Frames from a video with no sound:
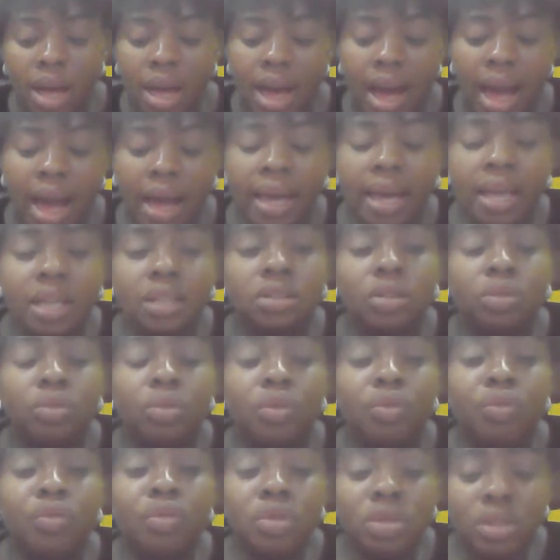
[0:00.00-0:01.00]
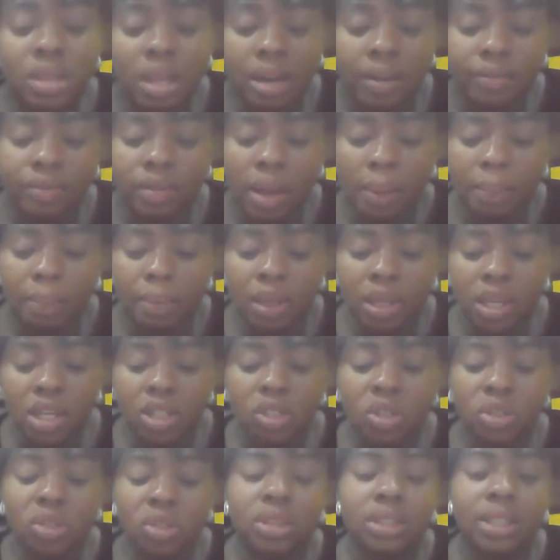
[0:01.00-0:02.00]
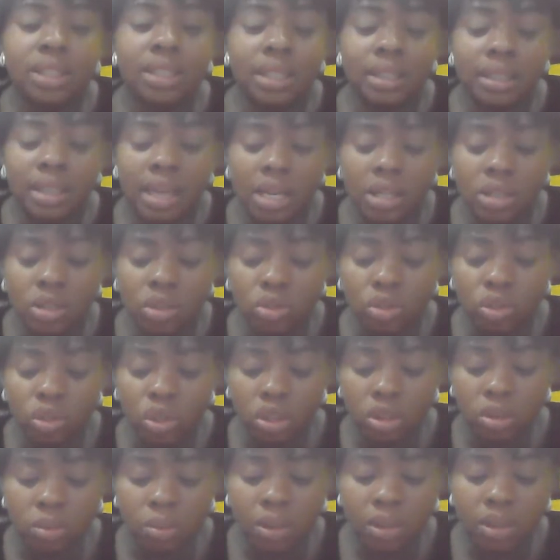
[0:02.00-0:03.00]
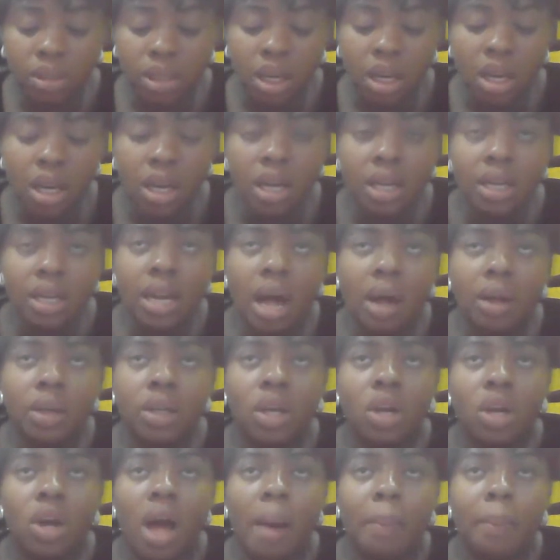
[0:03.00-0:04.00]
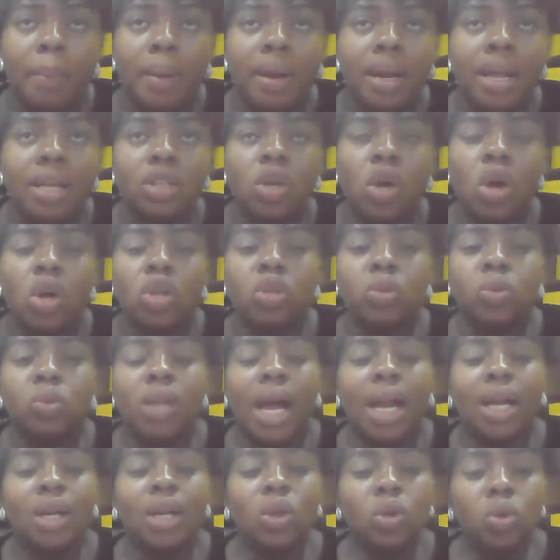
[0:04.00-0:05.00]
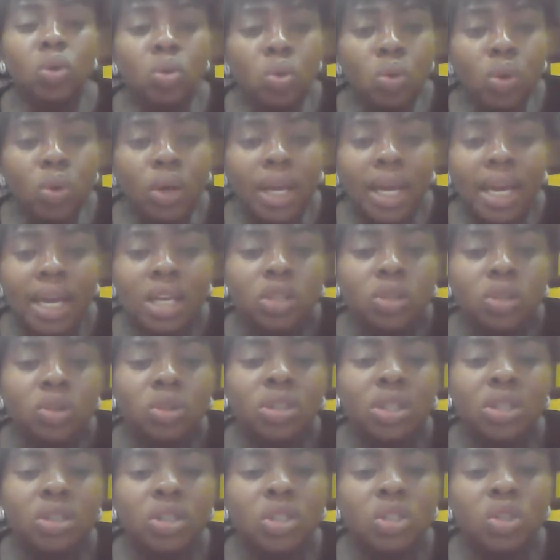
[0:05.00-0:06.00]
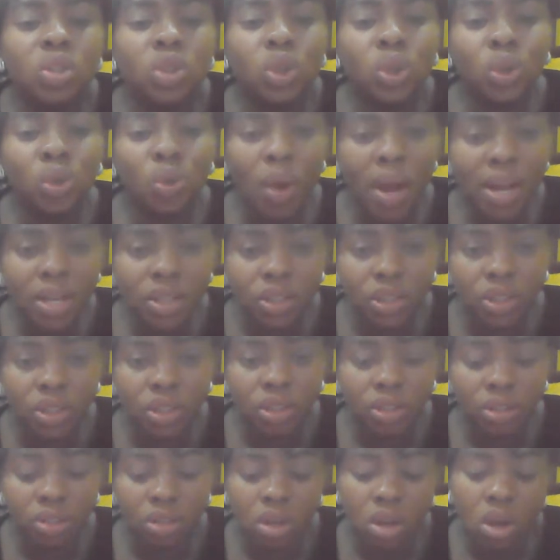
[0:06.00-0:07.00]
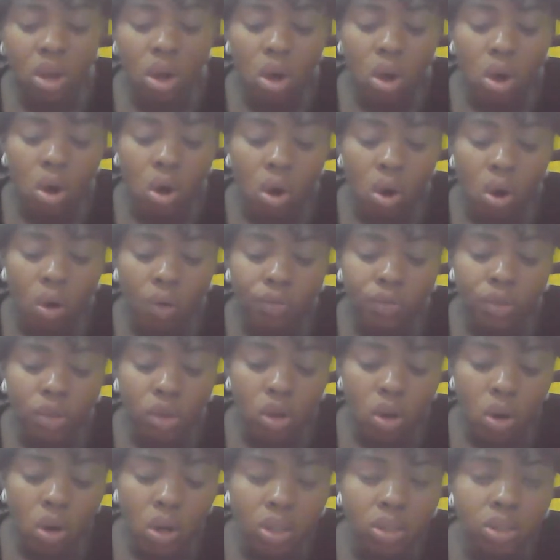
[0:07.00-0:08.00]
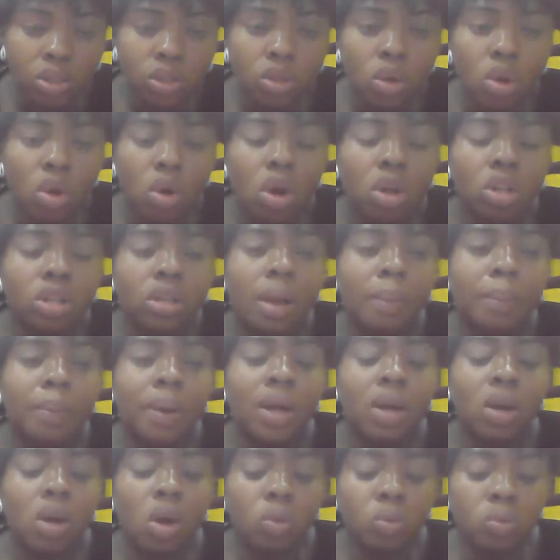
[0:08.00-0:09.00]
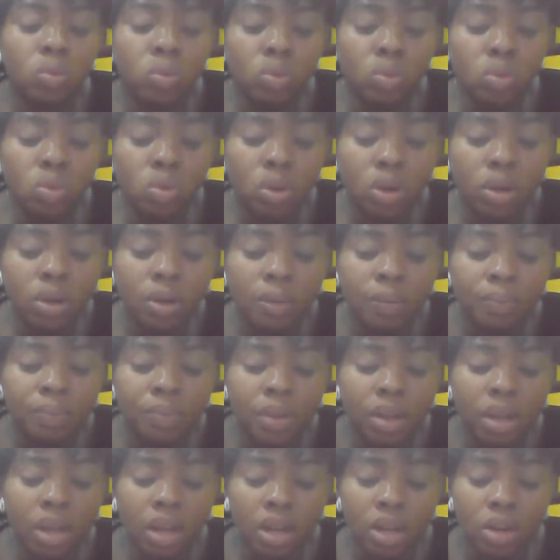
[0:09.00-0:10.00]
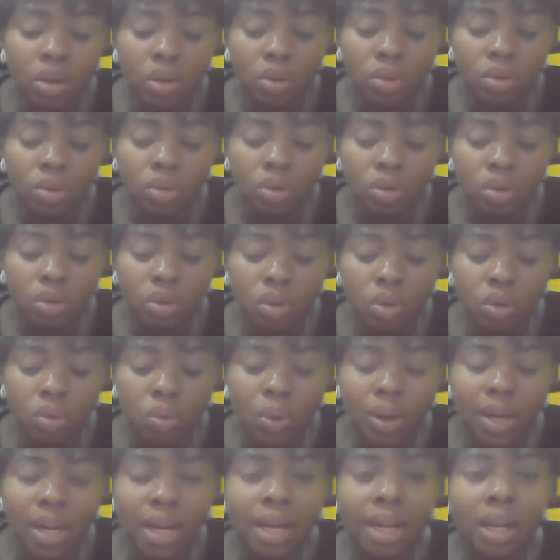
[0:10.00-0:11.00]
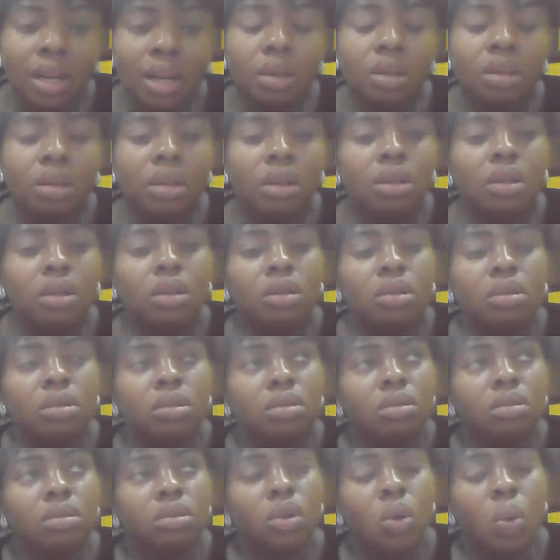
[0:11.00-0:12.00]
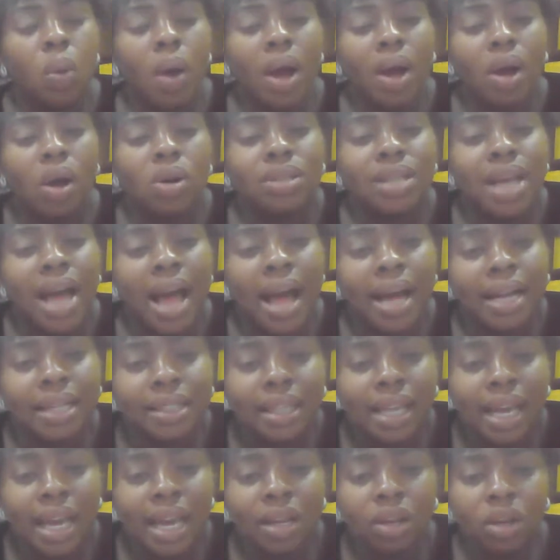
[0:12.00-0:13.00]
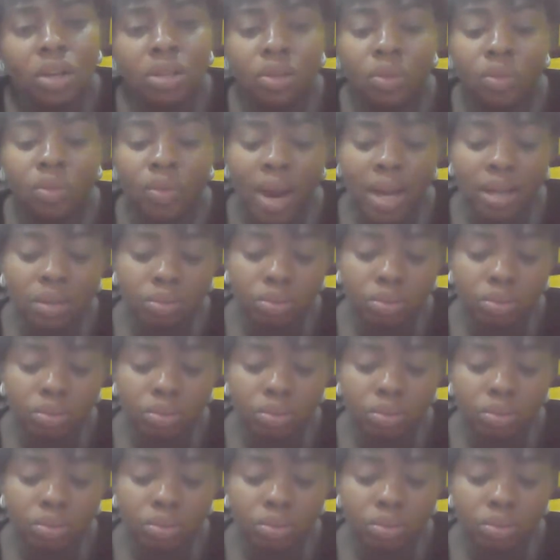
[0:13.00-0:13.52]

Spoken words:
against the refusal of the application to set aside the judgment. Now, the appellate court will now look into the discretion of the court. The appellate court will look, whether the lower court acted on the right